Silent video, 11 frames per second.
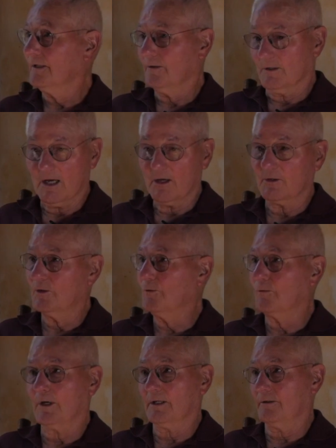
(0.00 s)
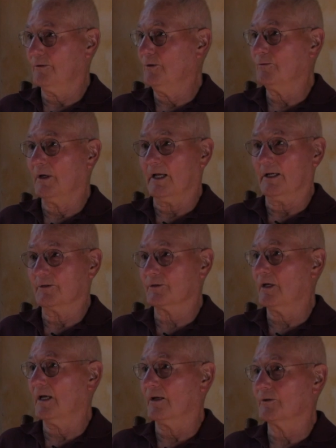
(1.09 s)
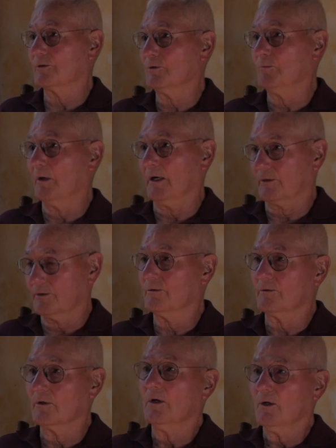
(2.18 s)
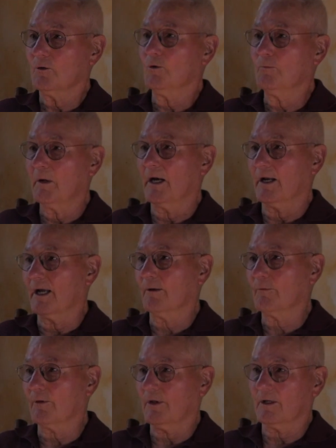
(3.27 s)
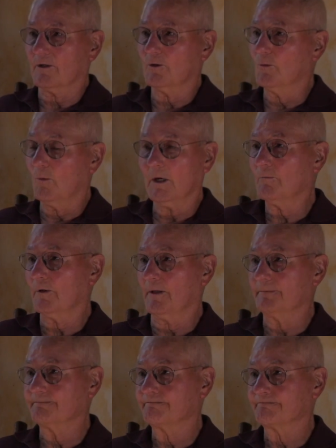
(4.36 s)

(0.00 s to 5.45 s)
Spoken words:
now you've got a solid shoebox. You can do about everything you want with it.